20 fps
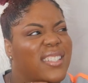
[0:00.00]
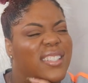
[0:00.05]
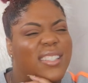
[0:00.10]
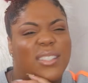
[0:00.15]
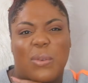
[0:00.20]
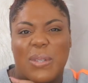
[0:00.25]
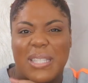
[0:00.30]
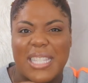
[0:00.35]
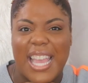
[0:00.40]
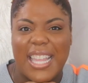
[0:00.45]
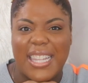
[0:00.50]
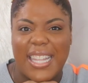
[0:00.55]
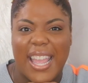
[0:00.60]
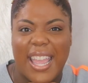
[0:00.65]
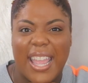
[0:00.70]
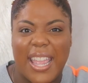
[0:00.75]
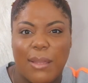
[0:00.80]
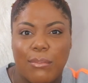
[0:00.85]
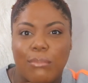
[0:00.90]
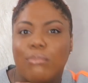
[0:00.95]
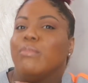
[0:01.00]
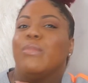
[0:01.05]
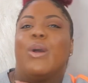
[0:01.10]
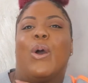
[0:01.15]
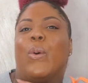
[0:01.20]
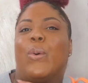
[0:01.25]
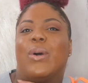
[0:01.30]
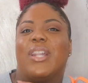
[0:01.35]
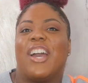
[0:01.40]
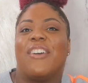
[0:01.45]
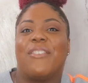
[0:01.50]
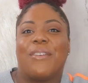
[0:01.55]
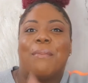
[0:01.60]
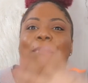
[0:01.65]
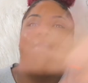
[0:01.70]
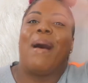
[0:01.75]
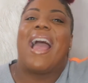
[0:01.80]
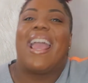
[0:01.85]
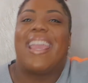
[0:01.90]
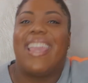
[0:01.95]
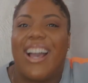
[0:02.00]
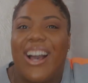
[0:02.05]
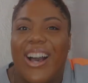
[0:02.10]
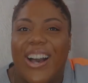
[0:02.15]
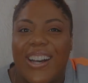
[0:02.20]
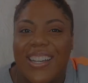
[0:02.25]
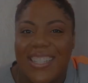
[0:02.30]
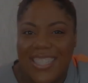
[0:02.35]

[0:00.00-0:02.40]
Was that lame? Whatever. Bye, y'all.